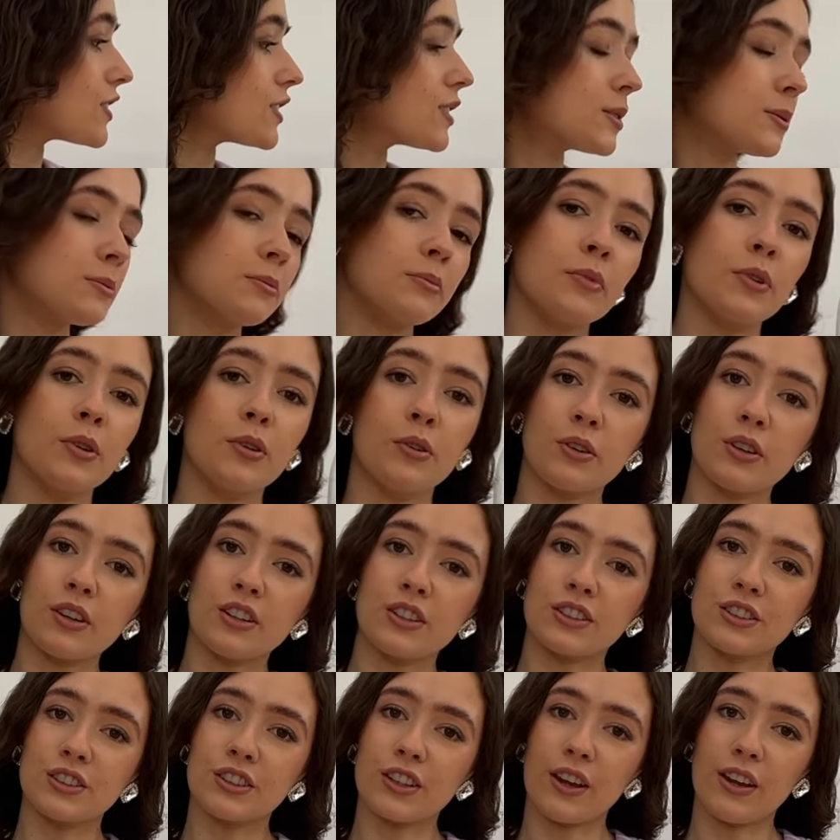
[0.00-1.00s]
some more
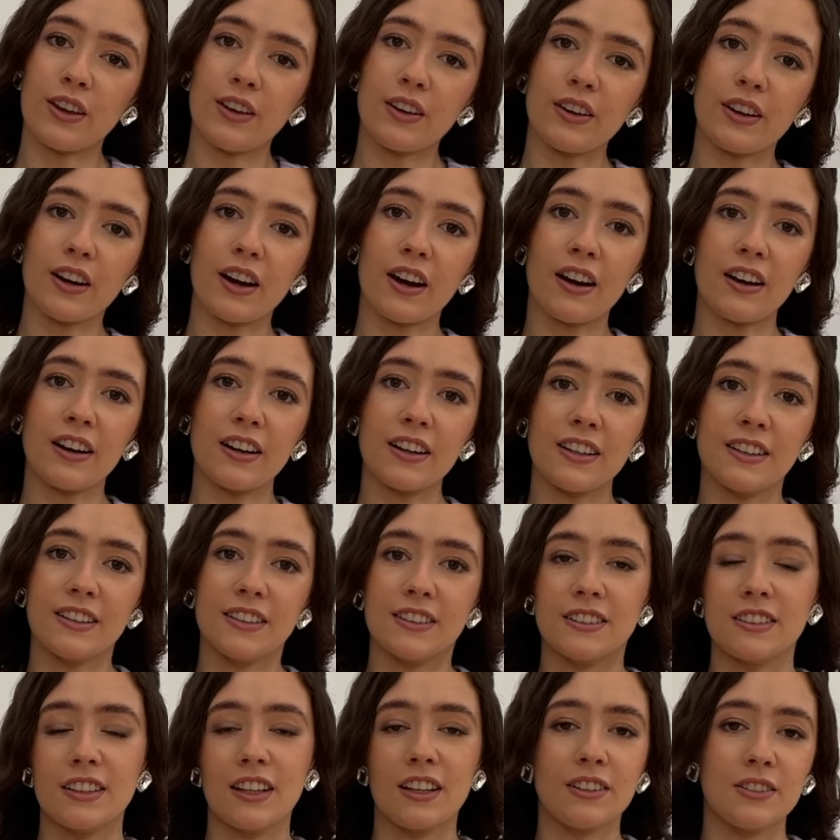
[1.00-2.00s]
and show you
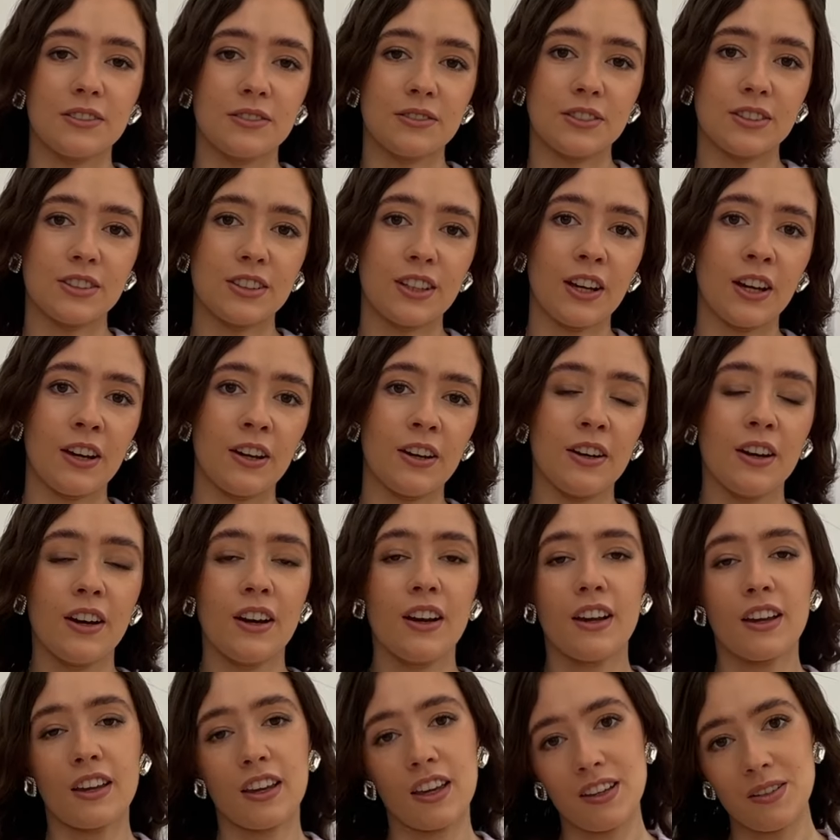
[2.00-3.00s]
guys, and also
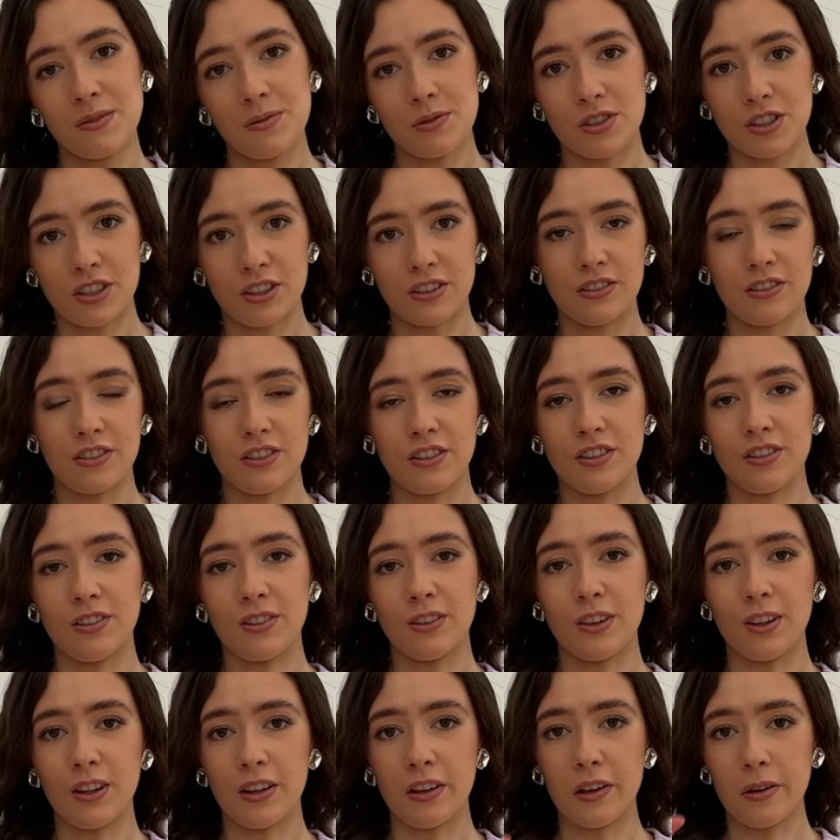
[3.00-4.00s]
keep showing you
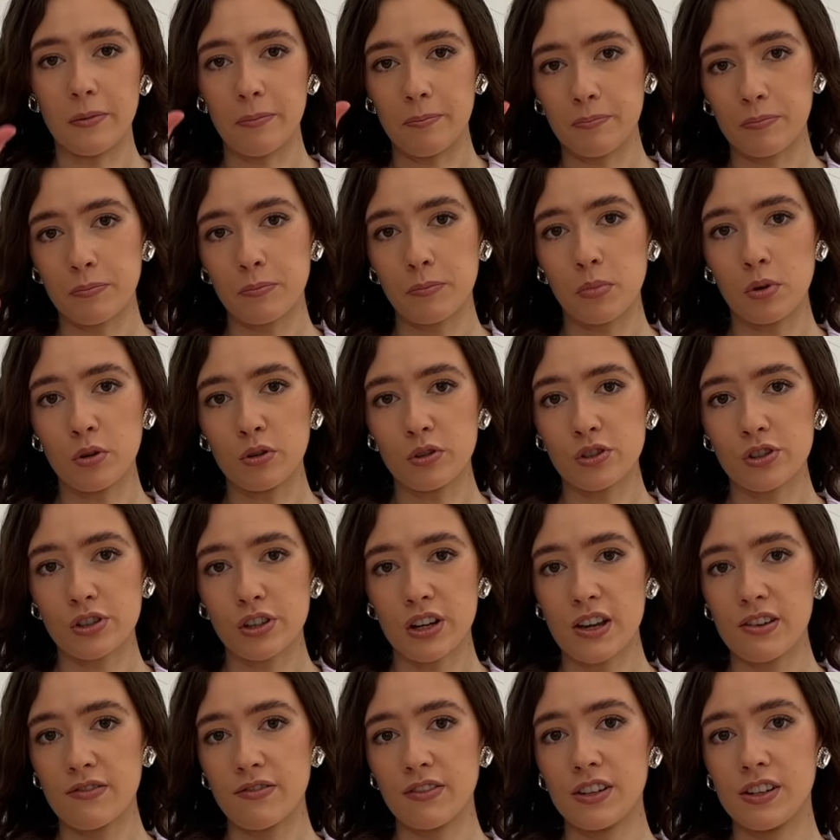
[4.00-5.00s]
the
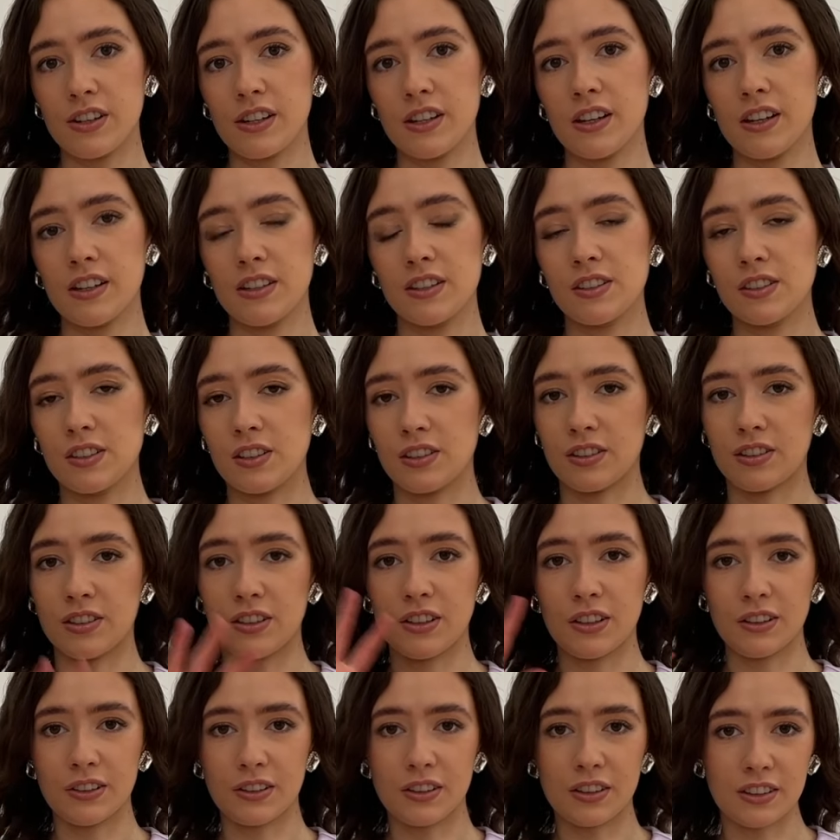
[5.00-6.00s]
portrait videos just so
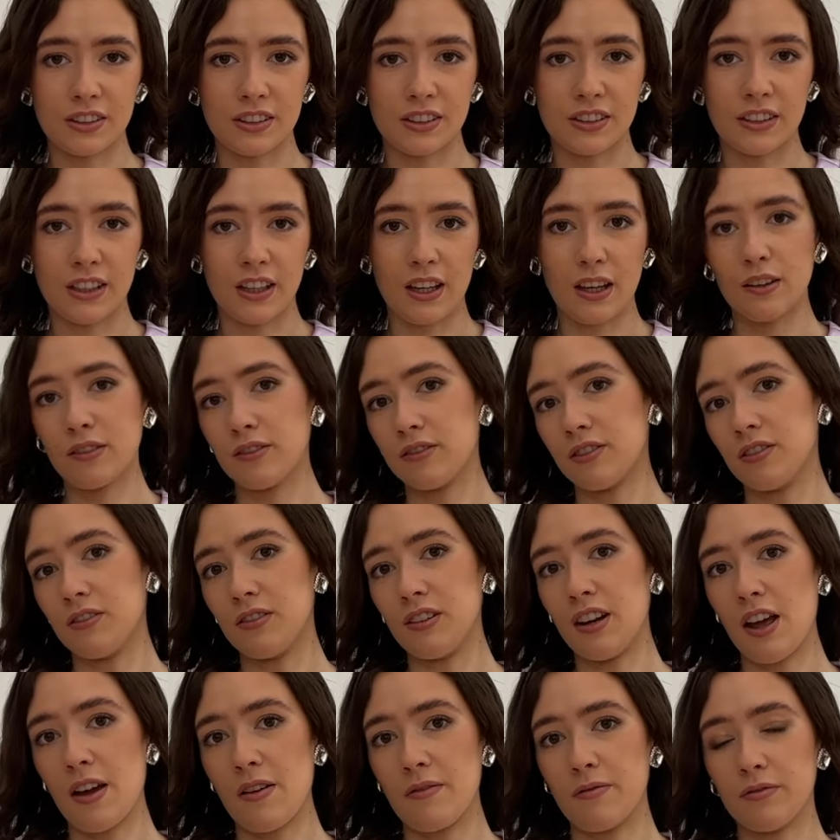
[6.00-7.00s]
you can see it full
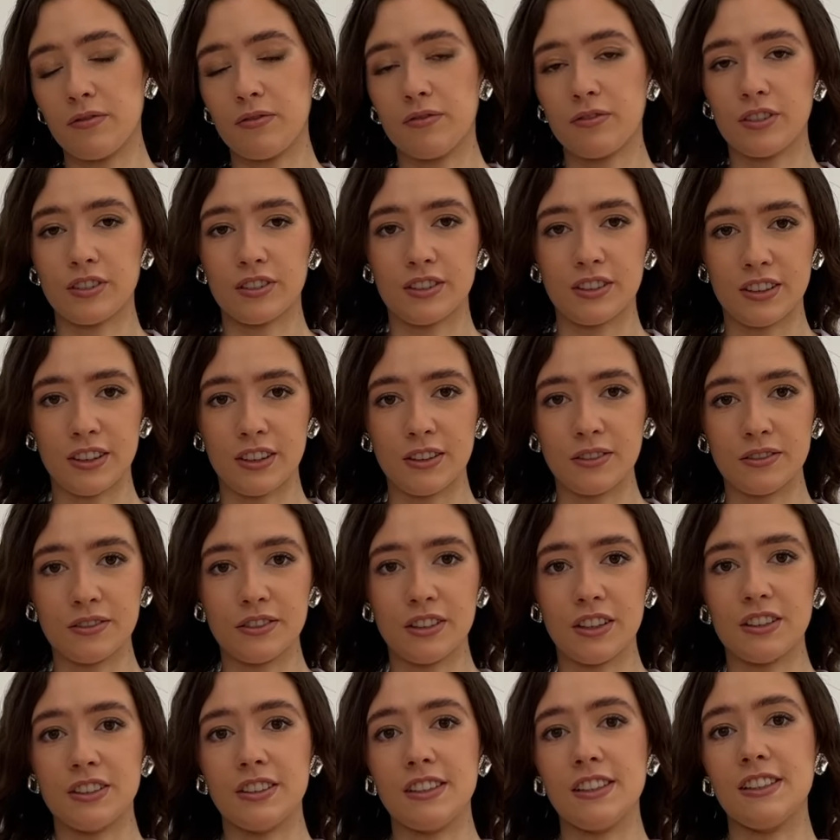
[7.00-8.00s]
length and see all
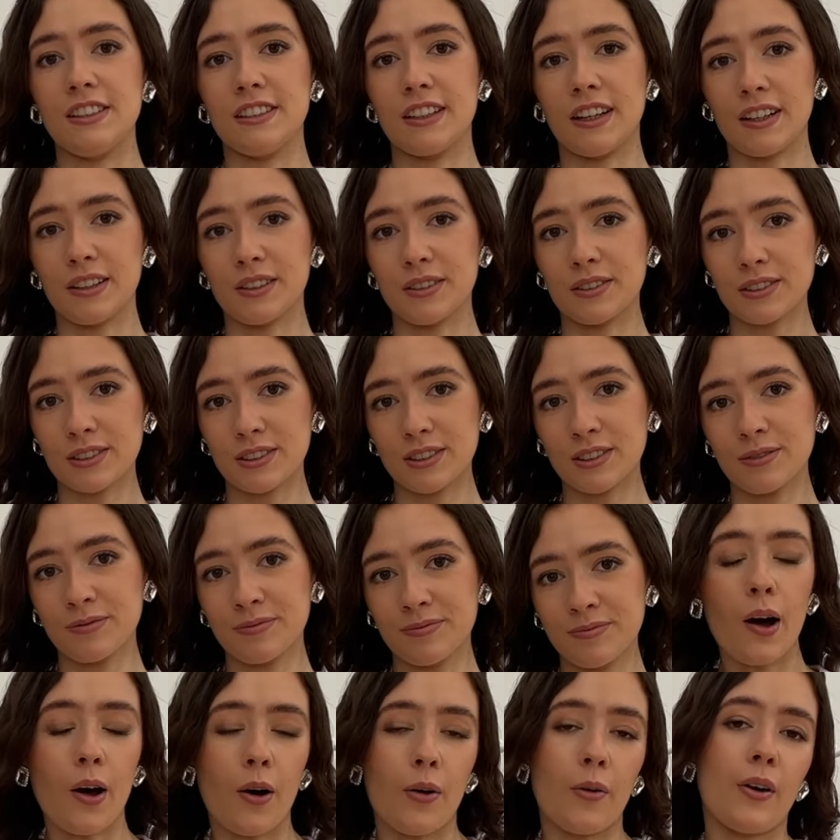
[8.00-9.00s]
the details.
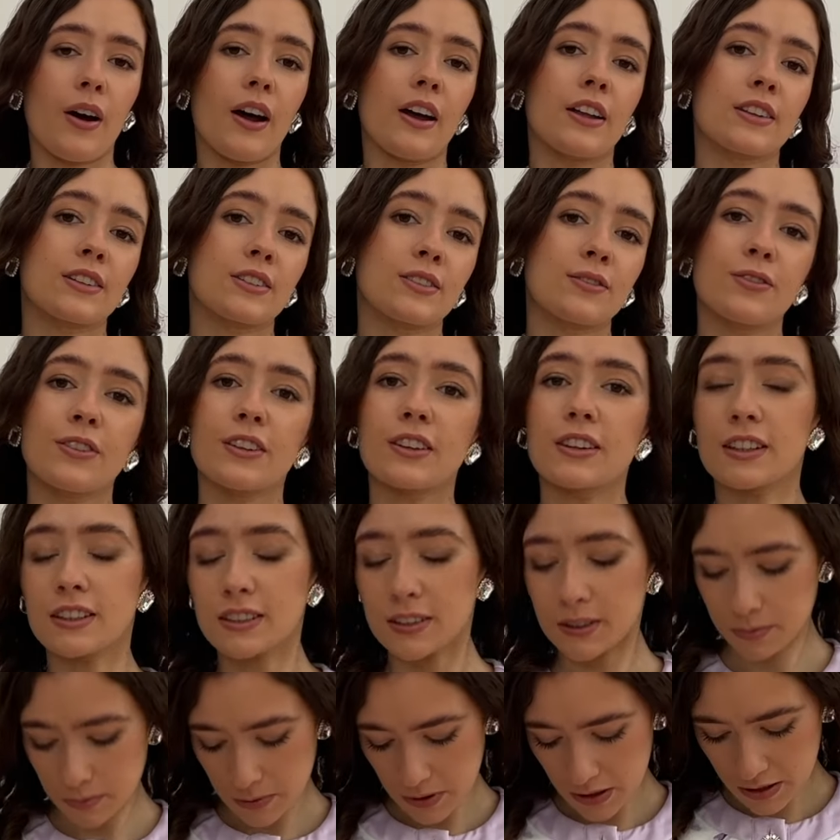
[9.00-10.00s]
Oh, and for
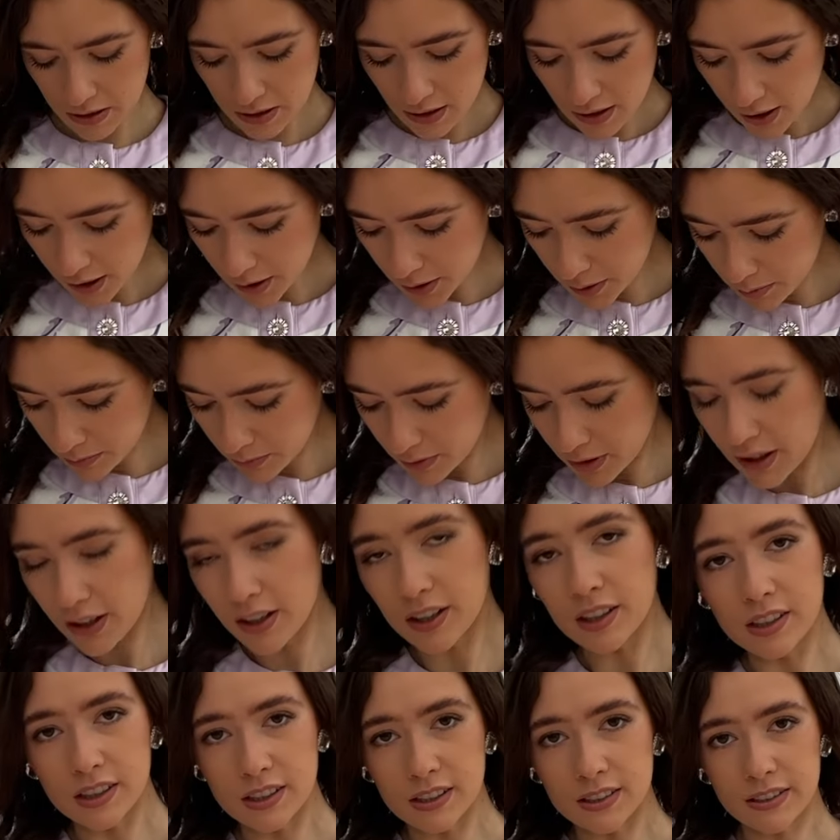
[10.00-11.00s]
this one, I'm
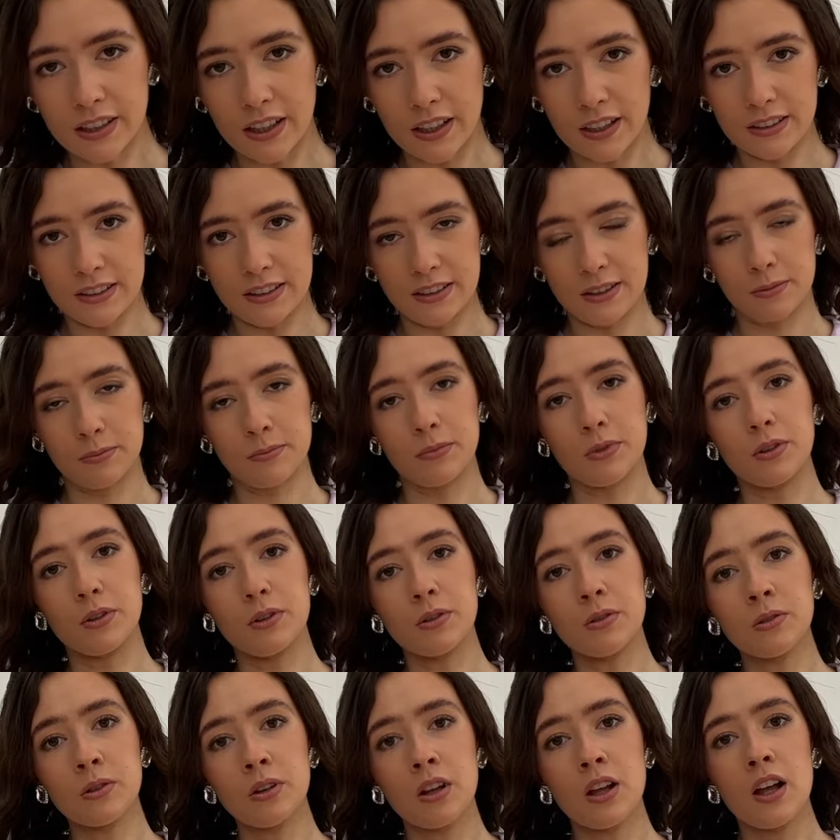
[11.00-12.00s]
wearing a size
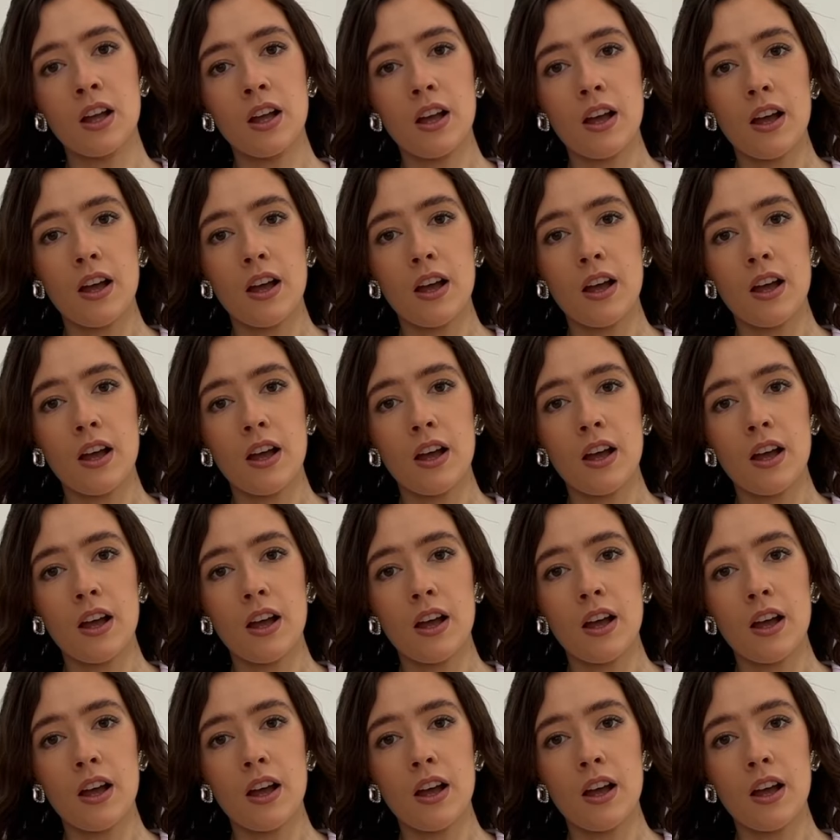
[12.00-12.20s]
small.